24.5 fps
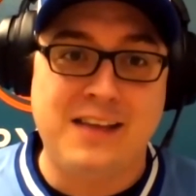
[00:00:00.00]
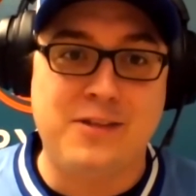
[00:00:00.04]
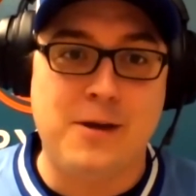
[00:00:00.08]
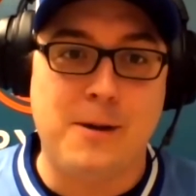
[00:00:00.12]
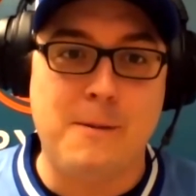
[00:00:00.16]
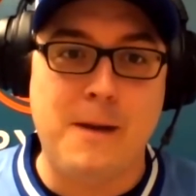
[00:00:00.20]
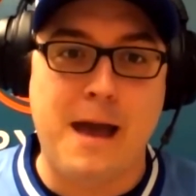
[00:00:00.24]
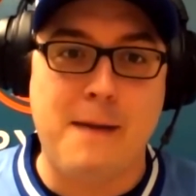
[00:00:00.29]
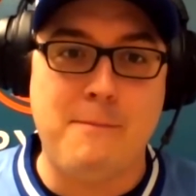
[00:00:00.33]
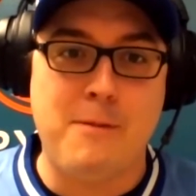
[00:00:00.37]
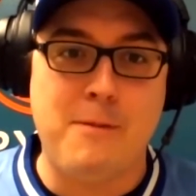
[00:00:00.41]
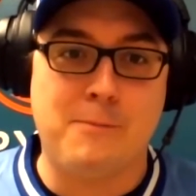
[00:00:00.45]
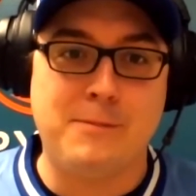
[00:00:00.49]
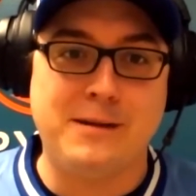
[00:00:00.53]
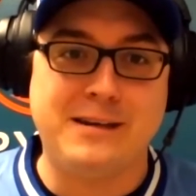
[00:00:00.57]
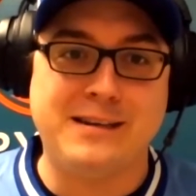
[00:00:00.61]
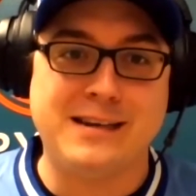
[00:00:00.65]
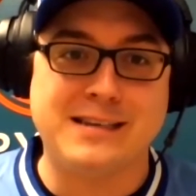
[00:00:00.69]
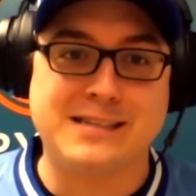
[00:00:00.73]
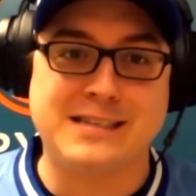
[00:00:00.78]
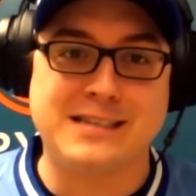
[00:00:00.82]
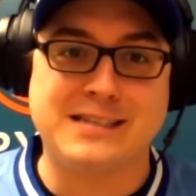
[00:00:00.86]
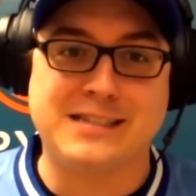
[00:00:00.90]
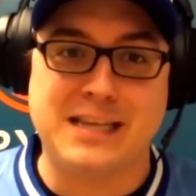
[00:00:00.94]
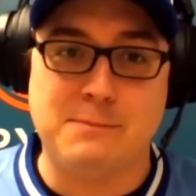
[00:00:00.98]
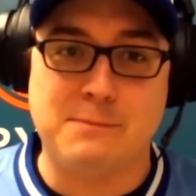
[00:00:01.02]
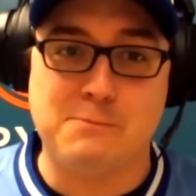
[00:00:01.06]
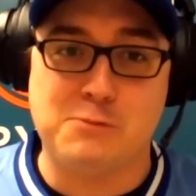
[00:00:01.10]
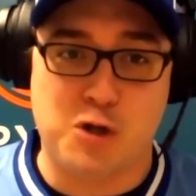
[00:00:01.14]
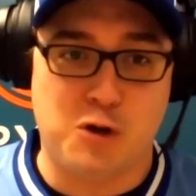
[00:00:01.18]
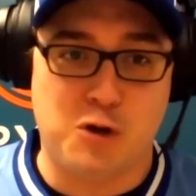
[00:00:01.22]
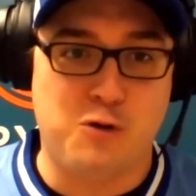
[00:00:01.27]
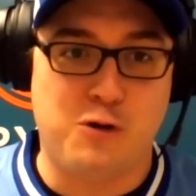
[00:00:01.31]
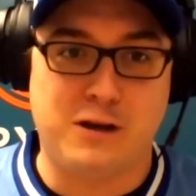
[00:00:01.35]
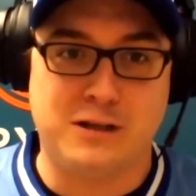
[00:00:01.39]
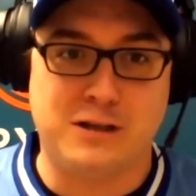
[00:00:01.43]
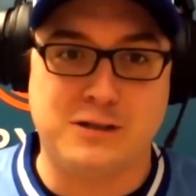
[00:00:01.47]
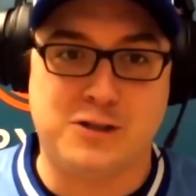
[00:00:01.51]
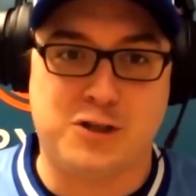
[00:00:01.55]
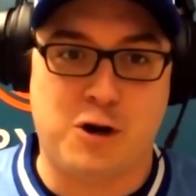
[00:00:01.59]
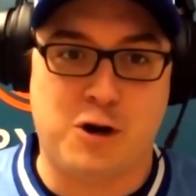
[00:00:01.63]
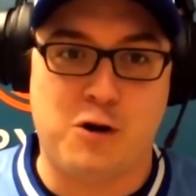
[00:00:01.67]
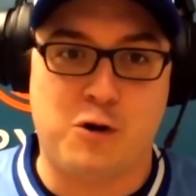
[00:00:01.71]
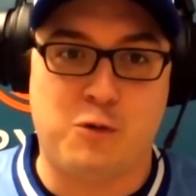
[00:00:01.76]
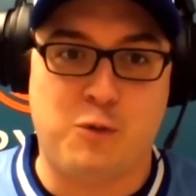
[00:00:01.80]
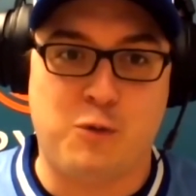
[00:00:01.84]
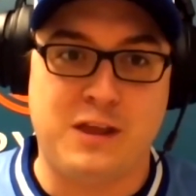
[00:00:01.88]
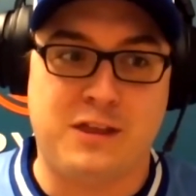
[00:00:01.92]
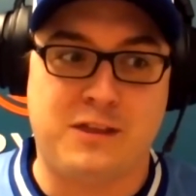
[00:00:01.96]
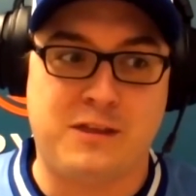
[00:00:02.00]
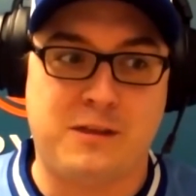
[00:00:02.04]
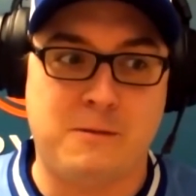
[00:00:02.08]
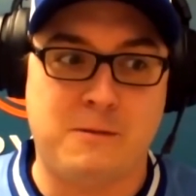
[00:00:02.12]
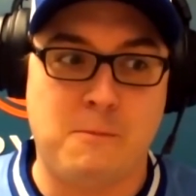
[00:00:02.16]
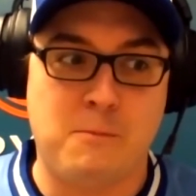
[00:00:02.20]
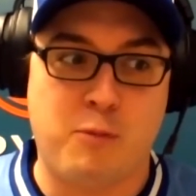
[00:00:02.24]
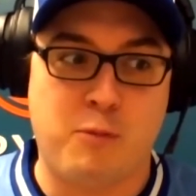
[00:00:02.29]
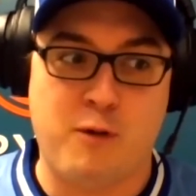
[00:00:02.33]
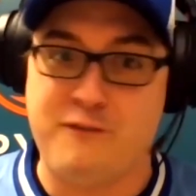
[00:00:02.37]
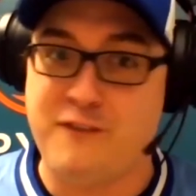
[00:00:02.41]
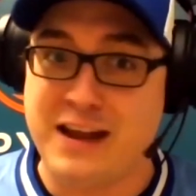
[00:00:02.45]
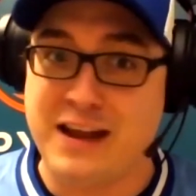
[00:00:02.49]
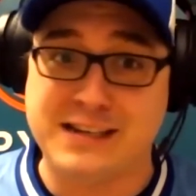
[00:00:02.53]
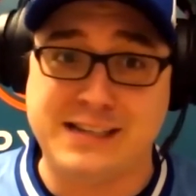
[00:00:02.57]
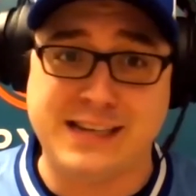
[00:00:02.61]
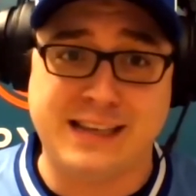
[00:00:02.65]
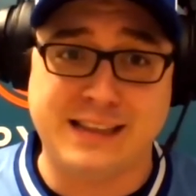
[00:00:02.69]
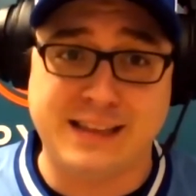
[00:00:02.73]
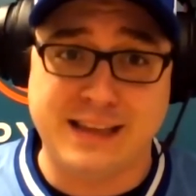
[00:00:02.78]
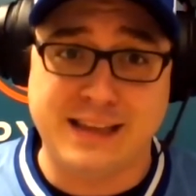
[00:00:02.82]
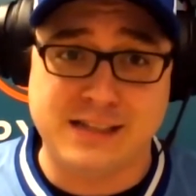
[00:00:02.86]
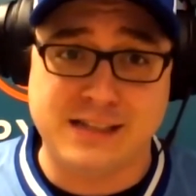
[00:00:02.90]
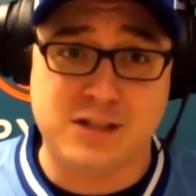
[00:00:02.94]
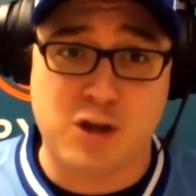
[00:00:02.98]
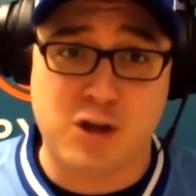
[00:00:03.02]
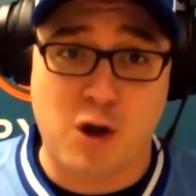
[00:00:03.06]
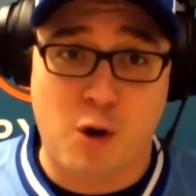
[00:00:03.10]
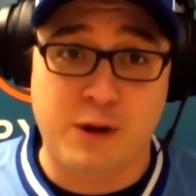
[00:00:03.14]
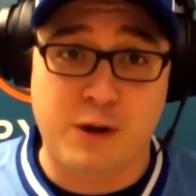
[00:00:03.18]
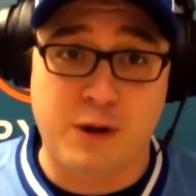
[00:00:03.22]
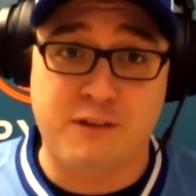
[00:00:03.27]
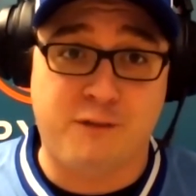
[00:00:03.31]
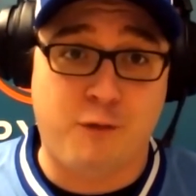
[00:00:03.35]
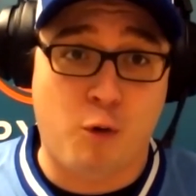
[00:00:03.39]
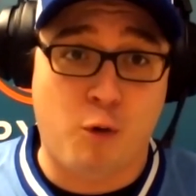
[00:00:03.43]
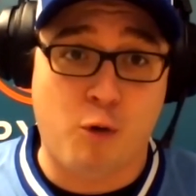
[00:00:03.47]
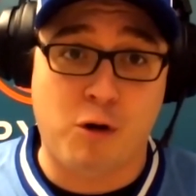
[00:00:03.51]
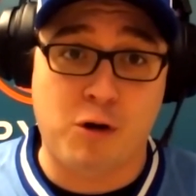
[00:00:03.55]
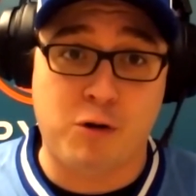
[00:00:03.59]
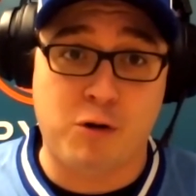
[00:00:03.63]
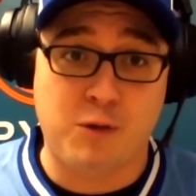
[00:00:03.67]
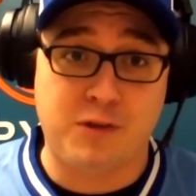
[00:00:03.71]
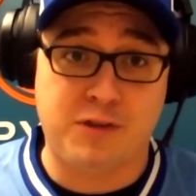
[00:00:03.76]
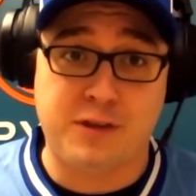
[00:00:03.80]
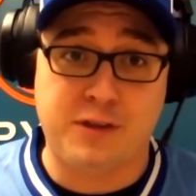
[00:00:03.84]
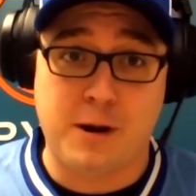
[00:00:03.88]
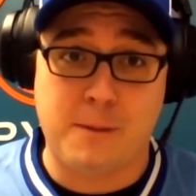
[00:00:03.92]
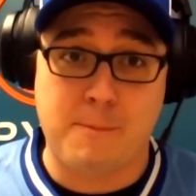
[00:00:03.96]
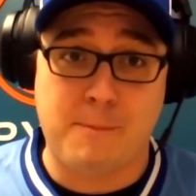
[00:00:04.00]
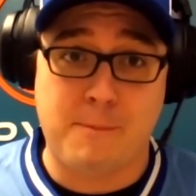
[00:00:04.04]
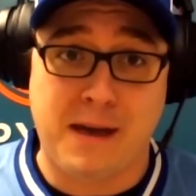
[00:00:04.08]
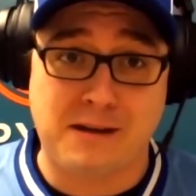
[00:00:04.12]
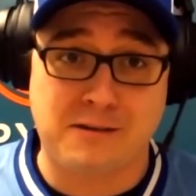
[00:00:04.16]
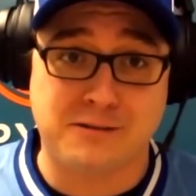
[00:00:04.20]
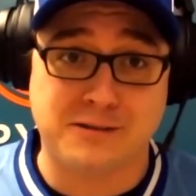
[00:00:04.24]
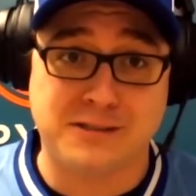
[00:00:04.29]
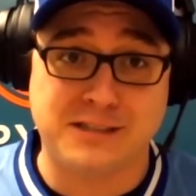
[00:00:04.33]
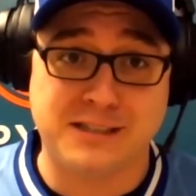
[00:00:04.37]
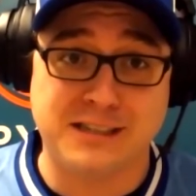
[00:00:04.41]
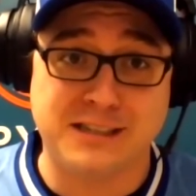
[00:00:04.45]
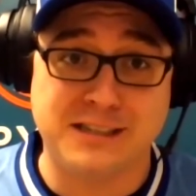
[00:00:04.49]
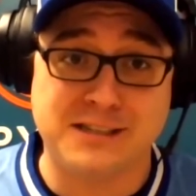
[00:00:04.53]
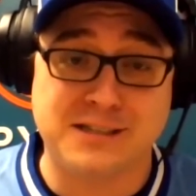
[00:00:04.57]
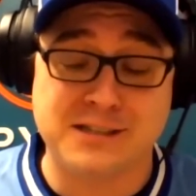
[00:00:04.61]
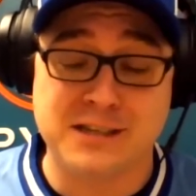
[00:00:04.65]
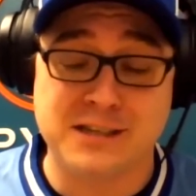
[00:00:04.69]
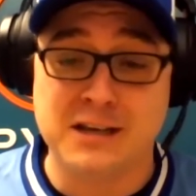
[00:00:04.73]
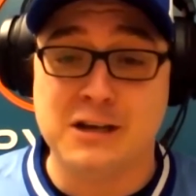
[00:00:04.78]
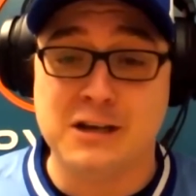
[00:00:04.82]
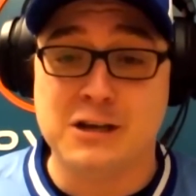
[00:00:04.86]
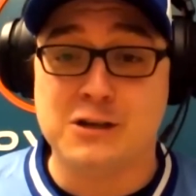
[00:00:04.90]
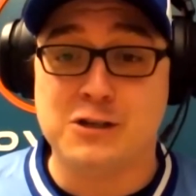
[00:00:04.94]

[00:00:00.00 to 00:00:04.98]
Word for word: The M L B doesn't seem too concerned with preventing this going forward with penalties.